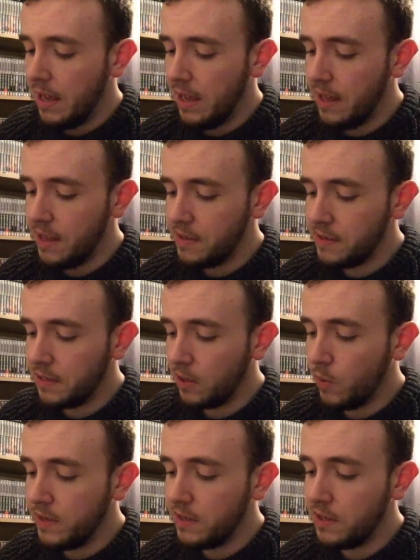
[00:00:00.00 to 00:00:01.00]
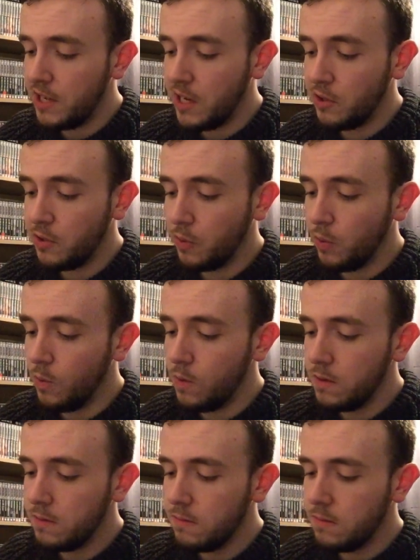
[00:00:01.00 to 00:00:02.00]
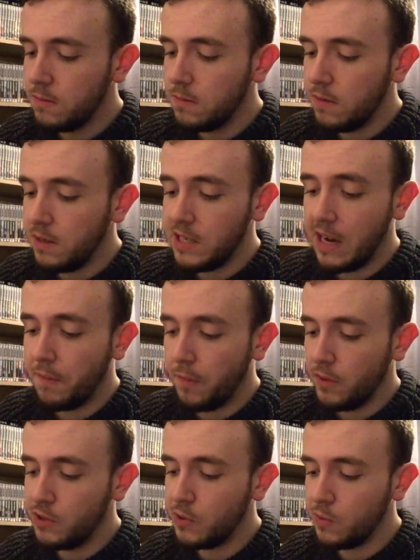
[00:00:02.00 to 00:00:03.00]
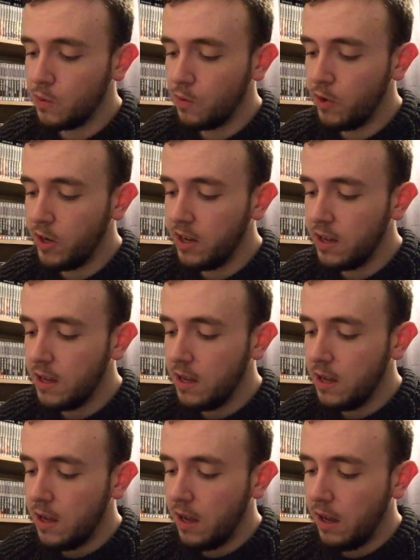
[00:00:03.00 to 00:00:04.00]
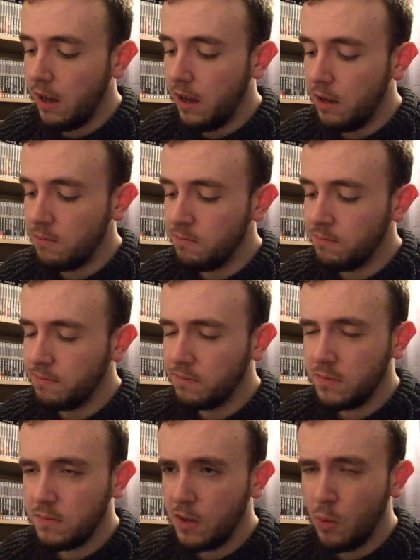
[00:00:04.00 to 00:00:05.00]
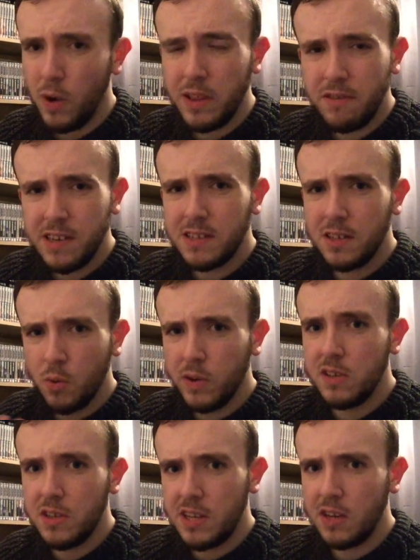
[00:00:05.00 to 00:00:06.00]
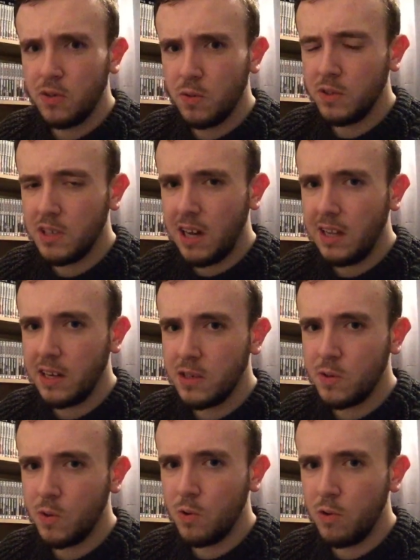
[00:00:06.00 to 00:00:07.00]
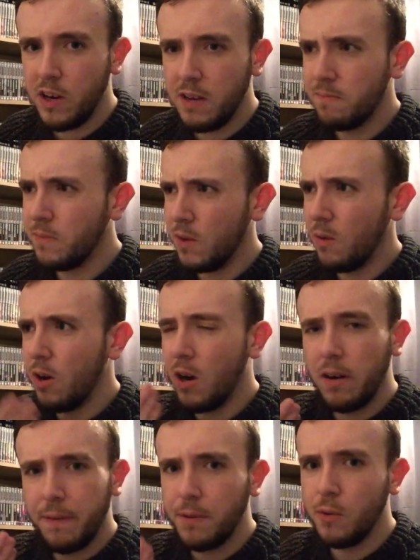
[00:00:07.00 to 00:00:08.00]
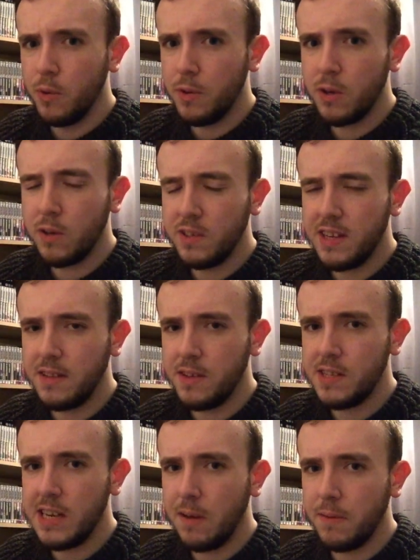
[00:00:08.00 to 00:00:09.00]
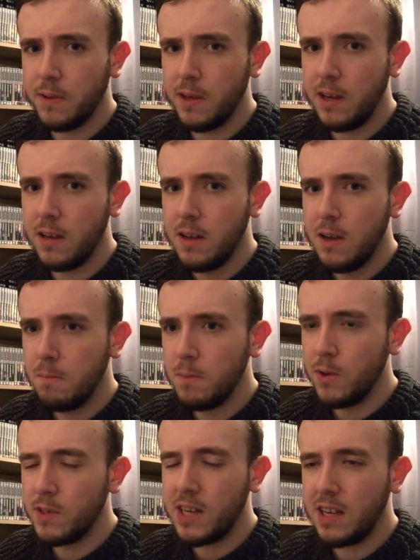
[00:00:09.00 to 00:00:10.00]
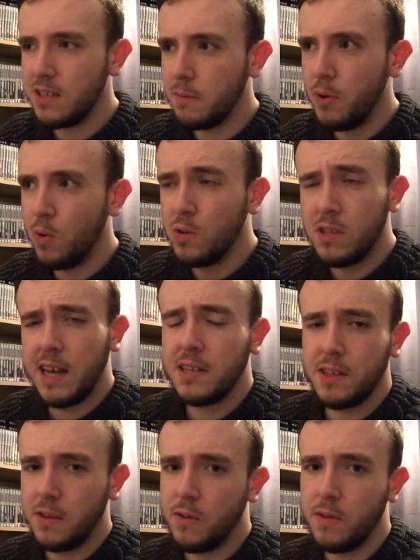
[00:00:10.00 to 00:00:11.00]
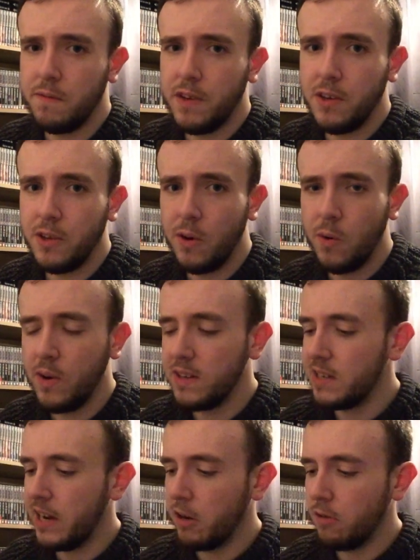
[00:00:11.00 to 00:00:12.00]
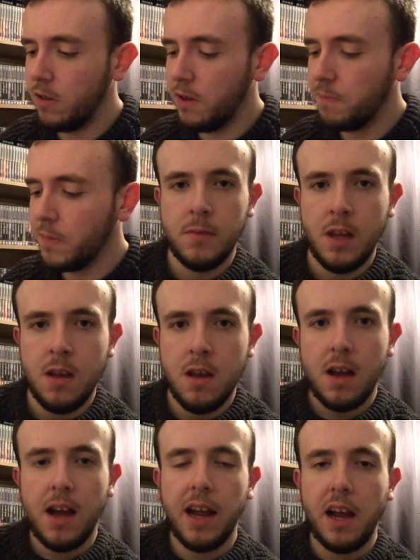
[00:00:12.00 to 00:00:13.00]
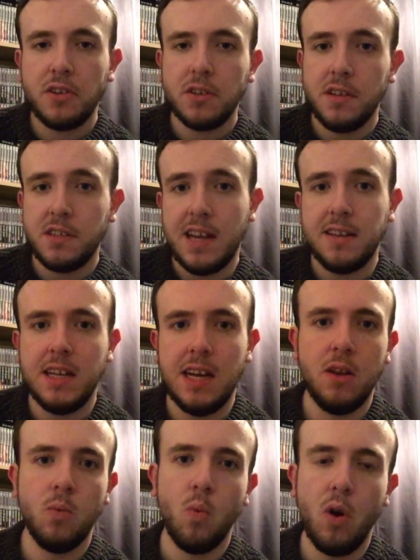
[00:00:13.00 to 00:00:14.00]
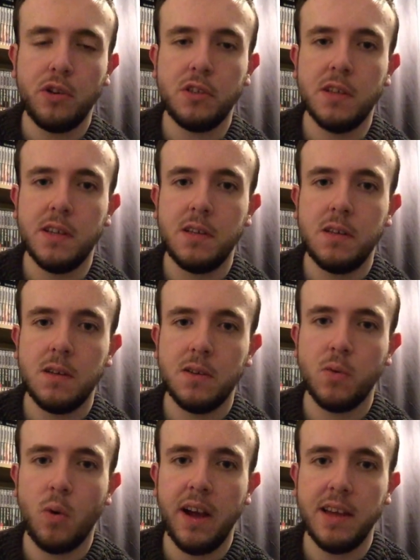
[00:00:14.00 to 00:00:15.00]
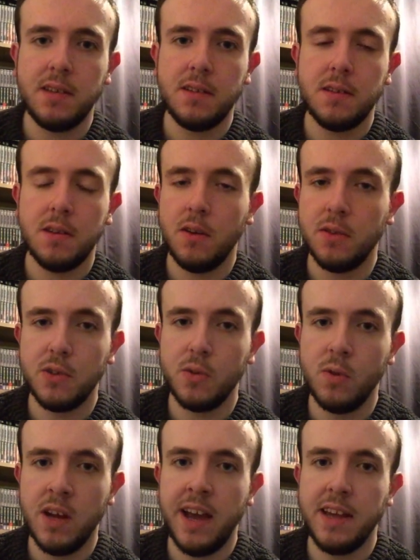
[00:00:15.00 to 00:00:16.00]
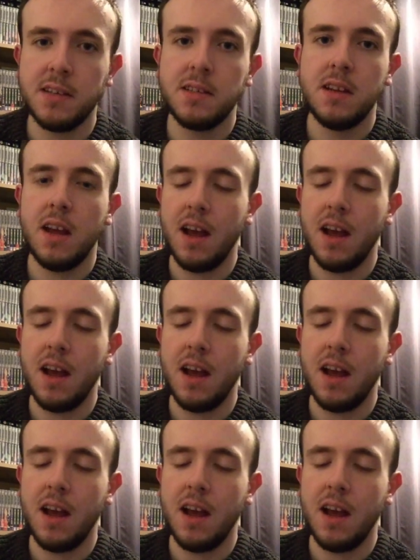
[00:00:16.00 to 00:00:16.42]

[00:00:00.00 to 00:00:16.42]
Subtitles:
It is the quintessential Davros story. Whether it's the quintessential Dalek story, there are a few other contenders out there, but I suppose that's another video entirely. I actually sat down and watched this twice on 2 nights.